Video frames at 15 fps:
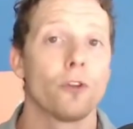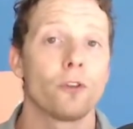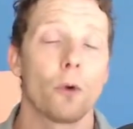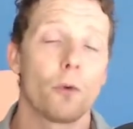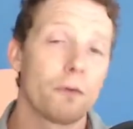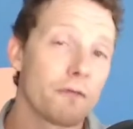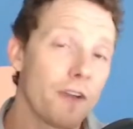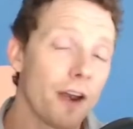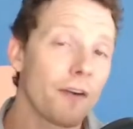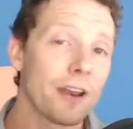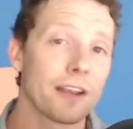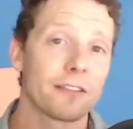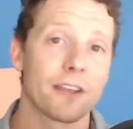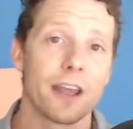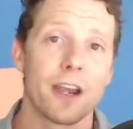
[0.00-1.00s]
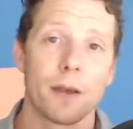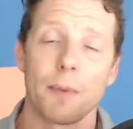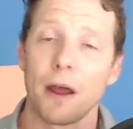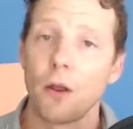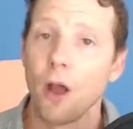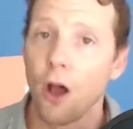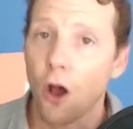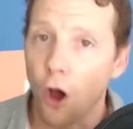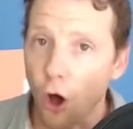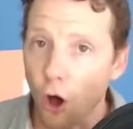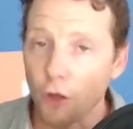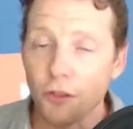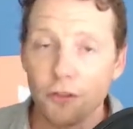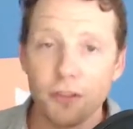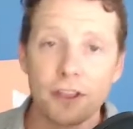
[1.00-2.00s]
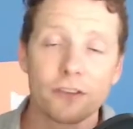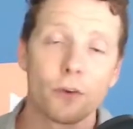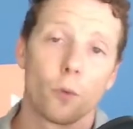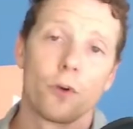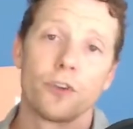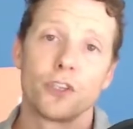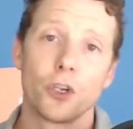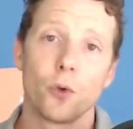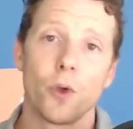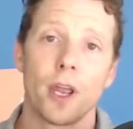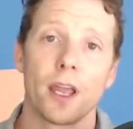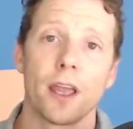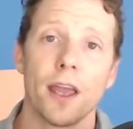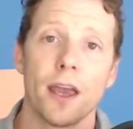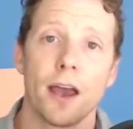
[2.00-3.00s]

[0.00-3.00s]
So we're very excited about all the things that we're doing.